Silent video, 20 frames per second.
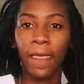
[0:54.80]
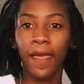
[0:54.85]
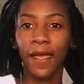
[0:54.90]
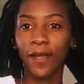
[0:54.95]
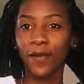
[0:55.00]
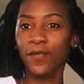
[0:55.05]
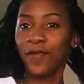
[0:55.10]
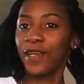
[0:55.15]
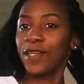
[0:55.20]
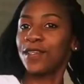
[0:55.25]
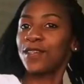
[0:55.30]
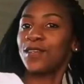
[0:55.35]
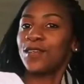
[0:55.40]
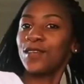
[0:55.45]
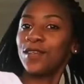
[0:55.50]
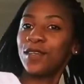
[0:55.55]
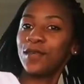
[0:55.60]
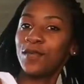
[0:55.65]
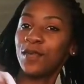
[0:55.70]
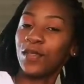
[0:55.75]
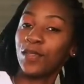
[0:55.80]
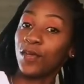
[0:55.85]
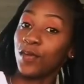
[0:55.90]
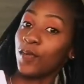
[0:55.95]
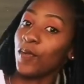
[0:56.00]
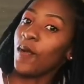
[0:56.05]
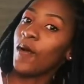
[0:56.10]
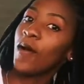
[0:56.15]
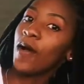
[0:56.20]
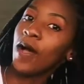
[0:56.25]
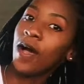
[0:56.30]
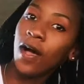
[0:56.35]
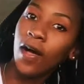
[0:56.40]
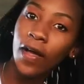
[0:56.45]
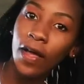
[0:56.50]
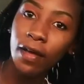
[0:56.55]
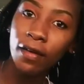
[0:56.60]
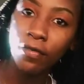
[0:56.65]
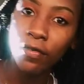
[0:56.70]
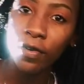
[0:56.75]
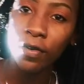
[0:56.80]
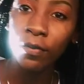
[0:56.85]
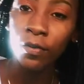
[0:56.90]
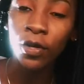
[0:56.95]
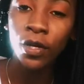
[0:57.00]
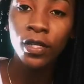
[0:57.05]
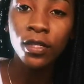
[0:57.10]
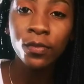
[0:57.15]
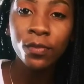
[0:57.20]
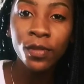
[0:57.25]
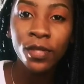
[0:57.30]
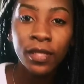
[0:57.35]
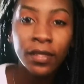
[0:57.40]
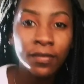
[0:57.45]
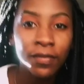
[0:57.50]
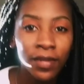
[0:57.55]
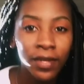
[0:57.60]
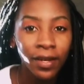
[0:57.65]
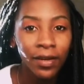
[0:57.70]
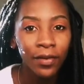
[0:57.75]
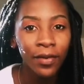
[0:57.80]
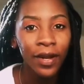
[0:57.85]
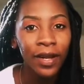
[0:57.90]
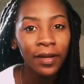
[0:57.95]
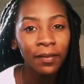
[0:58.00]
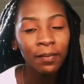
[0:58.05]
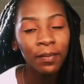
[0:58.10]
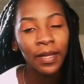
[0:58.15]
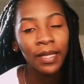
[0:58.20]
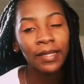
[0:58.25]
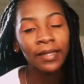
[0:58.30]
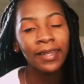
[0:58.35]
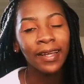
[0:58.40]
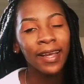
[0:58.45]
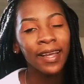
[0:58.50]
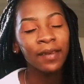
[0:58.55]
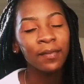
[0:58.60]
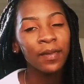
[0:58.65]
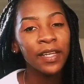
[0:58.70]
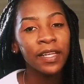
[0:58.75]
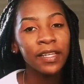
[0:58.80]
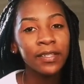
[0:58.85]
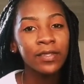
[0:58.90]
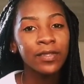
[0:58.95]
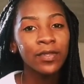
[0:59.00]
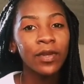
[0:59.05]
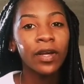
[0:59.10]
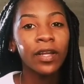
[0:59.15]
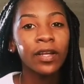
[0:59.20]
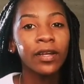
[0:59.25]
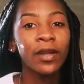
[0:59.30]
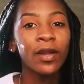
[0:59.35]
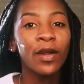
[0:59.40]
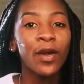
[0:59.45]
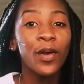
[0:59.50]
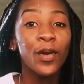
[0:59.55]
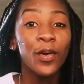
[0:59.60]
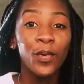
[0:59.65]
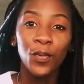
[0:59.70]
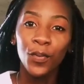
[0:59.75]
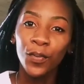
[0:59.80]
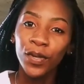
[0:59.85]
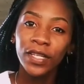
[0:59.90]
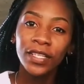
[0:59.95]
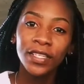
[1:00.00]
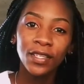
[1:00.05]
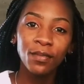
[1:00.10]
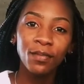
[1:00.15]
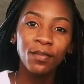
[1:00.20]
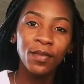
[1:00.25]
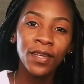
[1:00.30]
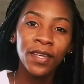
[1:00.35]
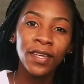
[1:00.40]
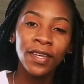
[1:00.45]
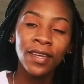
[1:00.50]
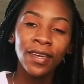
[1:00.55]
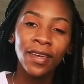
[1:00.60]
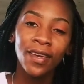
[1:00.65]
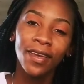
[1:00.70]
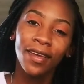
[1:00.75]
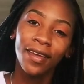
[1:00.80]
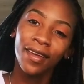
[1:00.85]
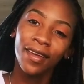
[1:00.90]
head right to uni with you. However, I'm going to be given a ride by dad, but he's not reaching me